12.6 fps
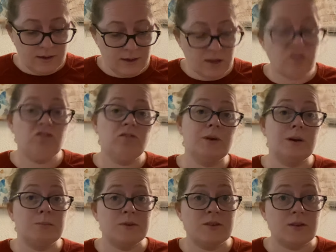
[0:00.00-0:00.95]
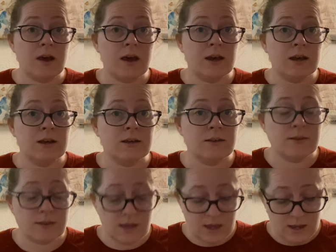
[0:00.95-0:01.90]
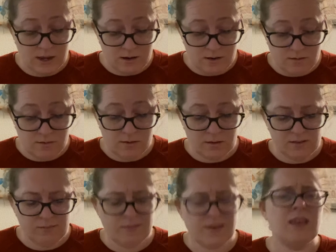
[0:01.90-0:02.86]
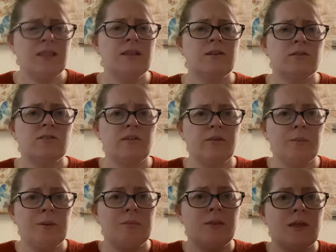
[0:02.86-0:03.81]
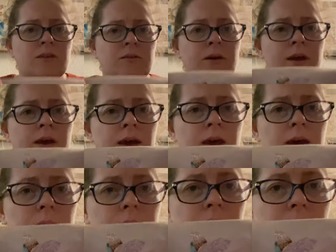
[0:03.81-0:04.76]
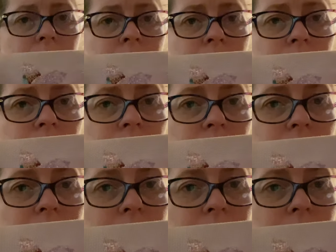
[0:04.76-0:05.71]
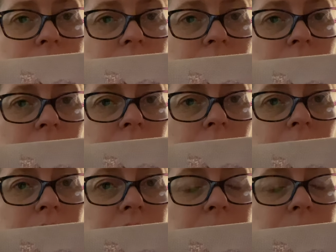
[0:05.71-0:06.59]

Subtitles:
KitschyWips does, and I think there's several people that do it, but this is Night